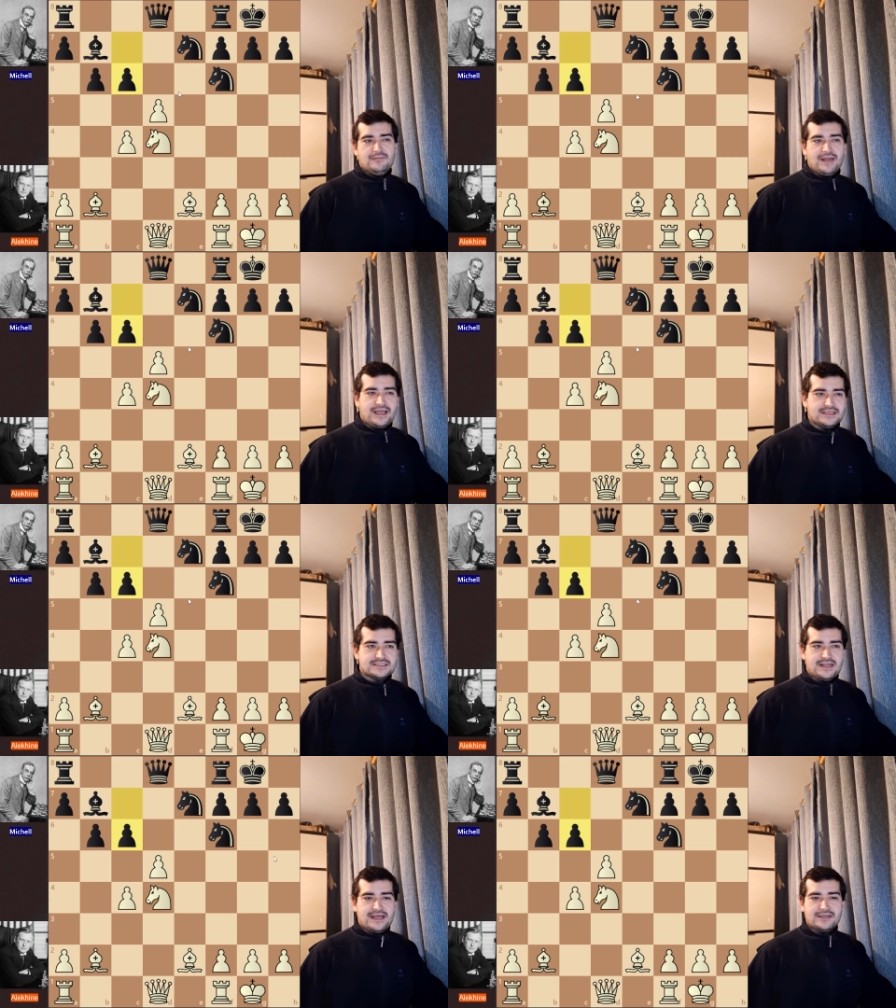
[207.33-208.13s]
black
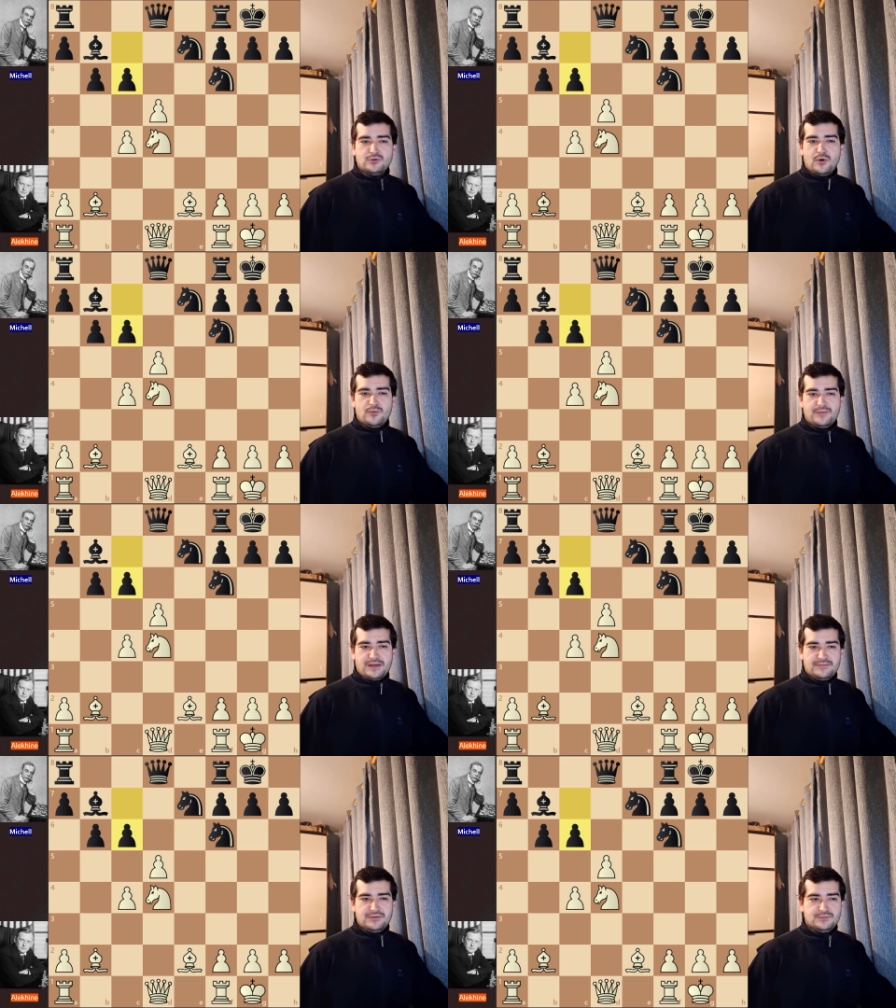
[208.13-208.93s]
is trying to
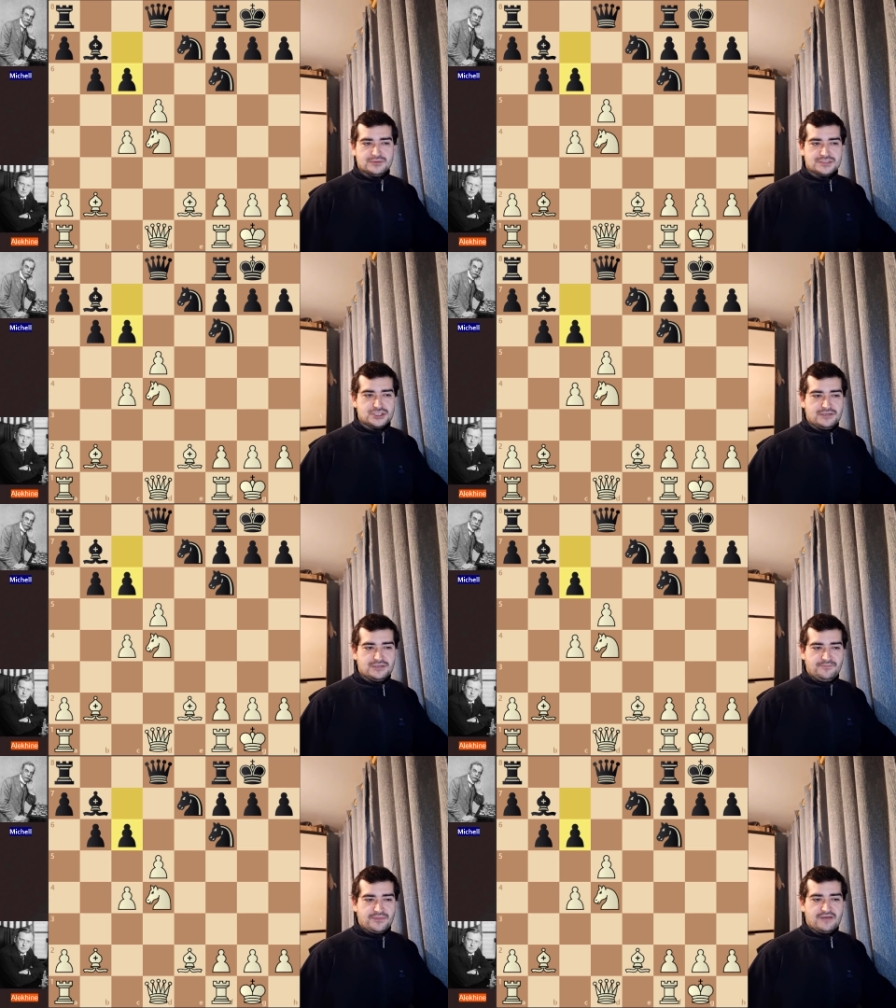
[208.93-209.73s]
open up the
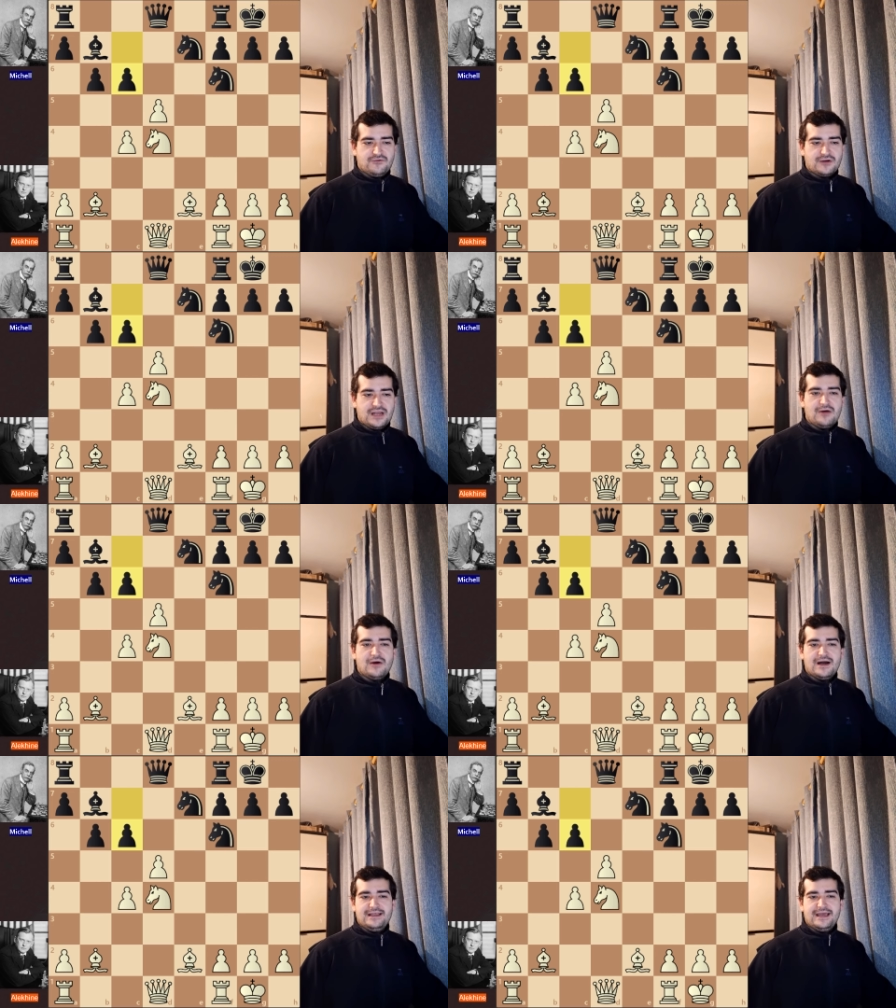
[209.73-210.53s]
position. For
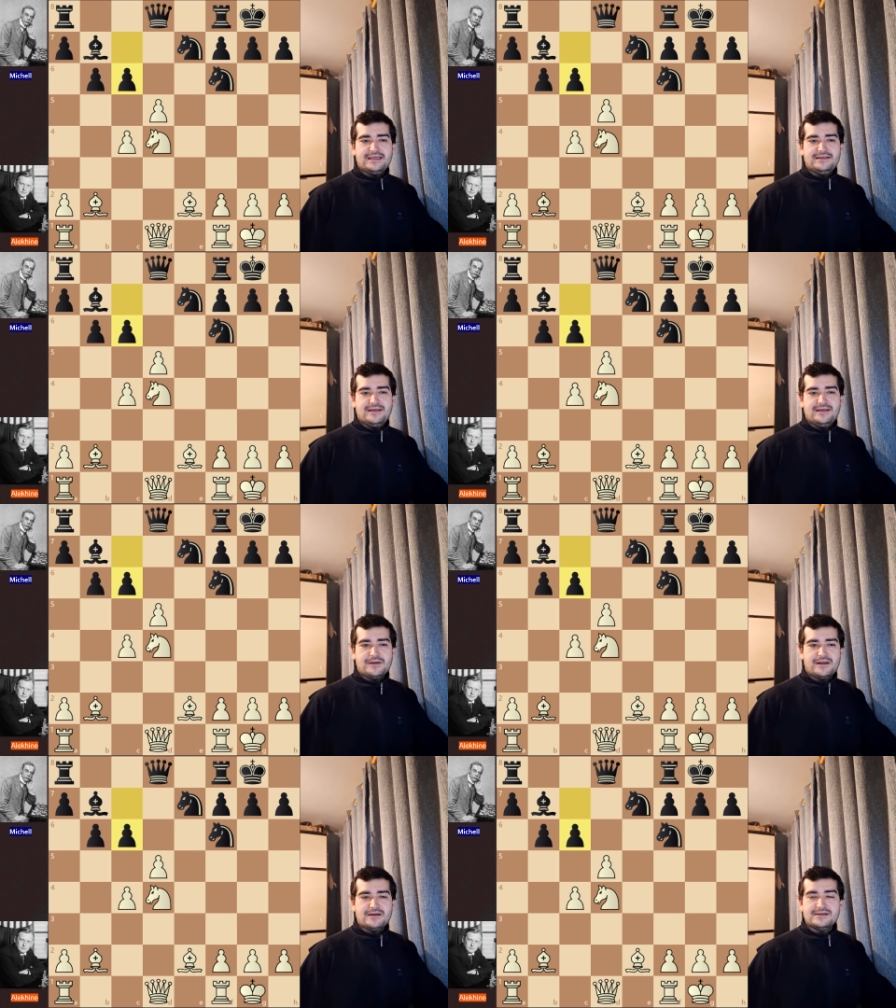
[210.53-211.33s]
now, Alekhine
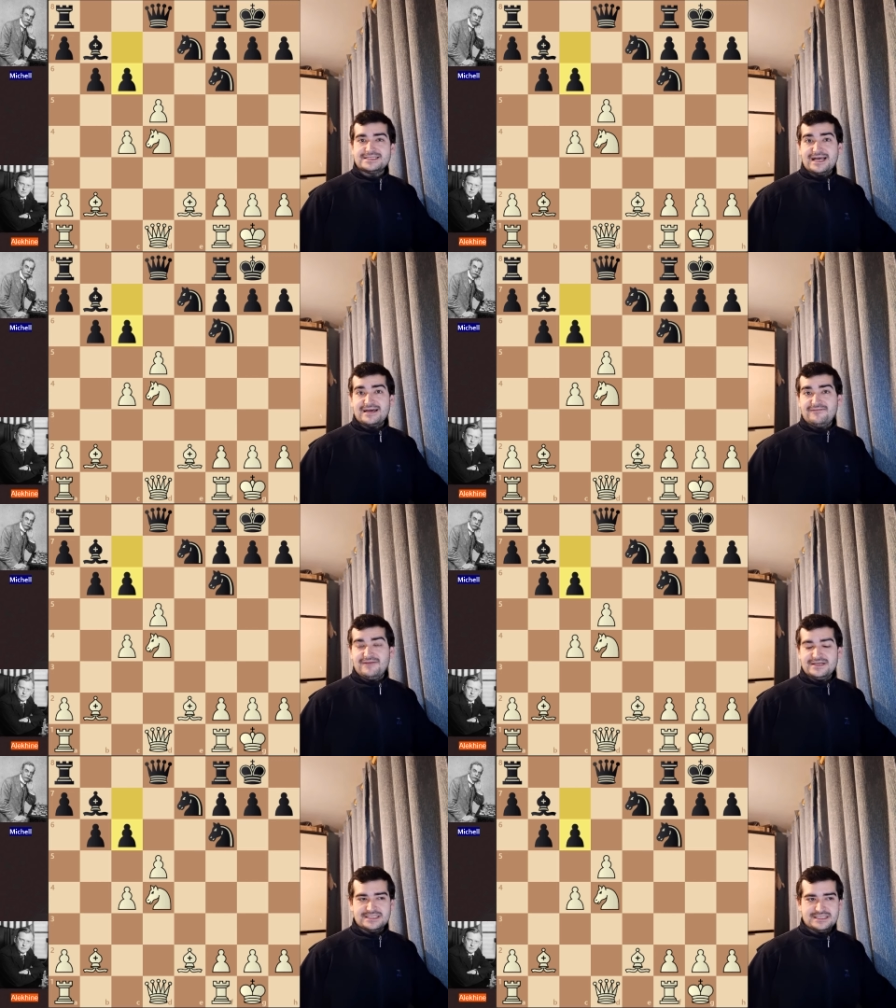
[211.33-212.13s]
temporarily
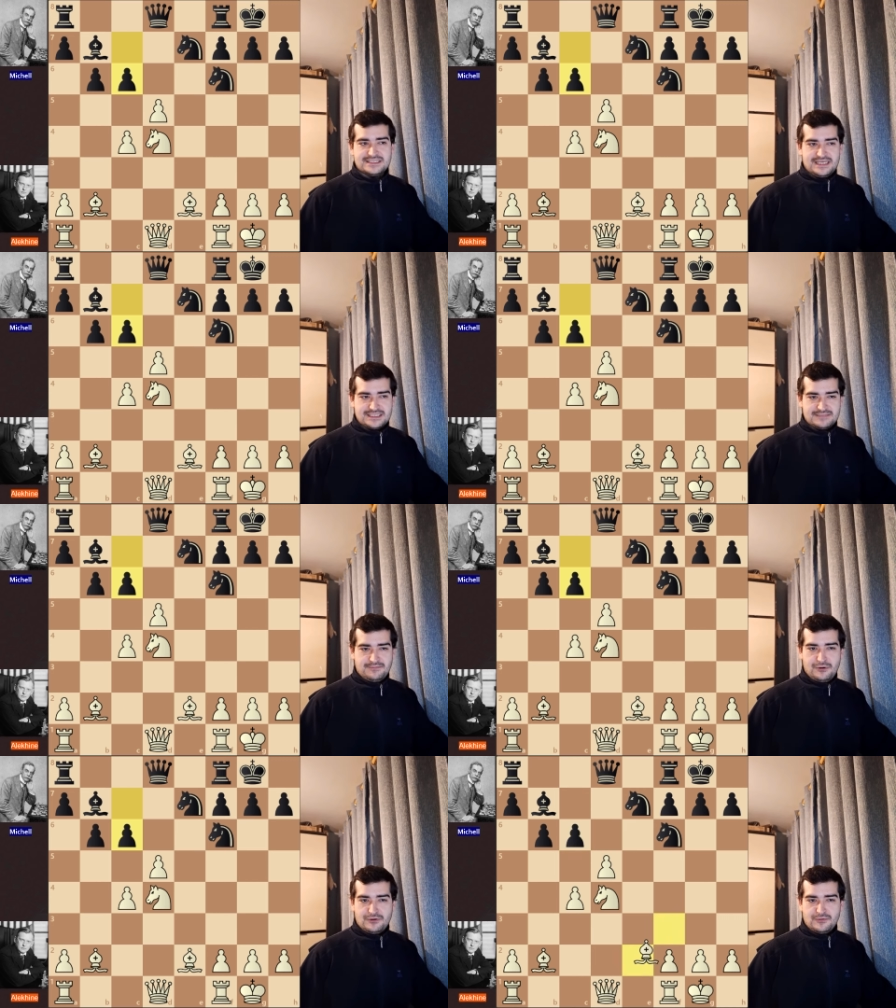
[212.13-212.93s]
sacrifices his
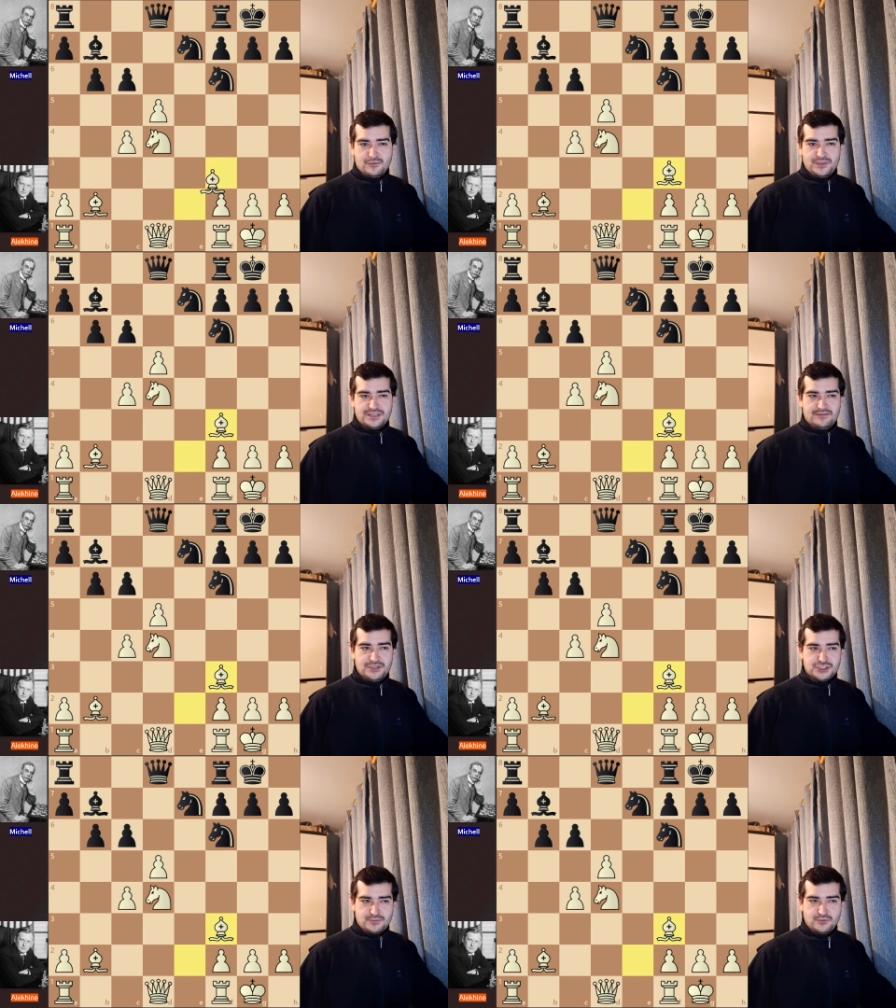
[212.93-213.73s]
pawn with
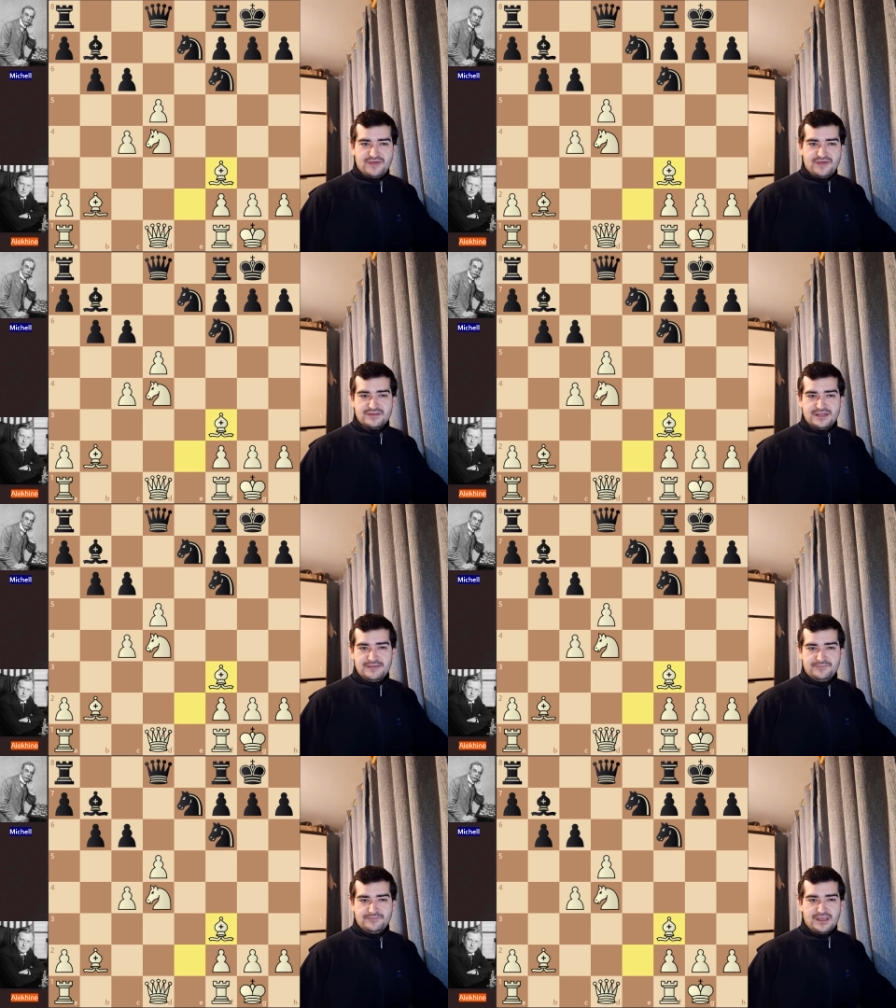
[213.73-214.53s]
bishop to f3.